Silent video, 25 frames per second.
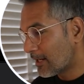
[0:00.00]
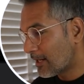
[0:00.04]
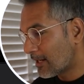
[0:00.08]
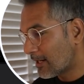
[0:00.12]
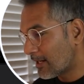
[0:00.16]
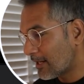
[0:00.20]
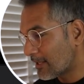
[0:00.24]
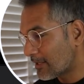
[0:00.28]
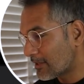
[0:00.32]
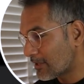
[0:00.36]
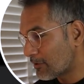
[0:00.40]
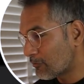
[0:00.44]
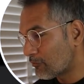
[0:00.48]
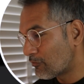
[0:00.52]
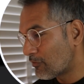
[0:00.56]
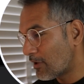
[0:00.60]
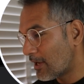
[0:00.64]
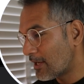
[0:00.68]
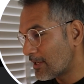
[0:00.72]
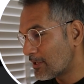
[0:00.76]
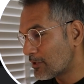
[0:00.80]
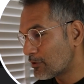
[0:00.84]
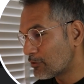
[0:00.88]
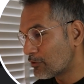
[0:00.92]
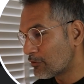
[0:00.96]
click the
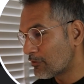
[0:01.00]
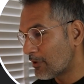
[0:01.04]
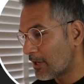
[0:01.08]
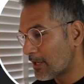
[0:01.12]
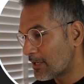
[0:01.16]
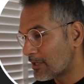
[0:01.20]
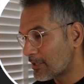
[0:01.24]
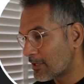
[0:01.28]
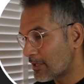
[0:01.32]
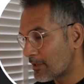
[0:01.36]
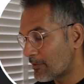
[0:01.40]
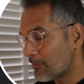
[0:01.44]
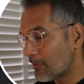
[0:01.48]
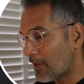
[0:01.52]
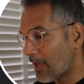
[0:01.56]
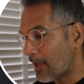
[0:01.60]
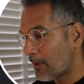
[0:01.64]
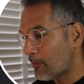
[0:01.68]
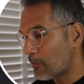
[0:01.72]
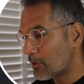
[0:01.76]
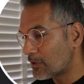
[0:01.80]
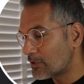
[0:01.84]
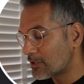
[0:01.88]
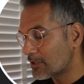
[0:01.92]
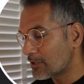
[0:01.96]
radial gradient,
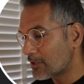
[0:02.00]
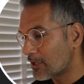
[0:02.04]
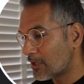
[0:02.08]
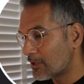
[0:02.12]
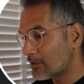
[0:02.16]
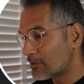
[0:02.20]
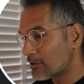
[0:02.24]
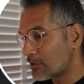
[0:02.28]
and we're just going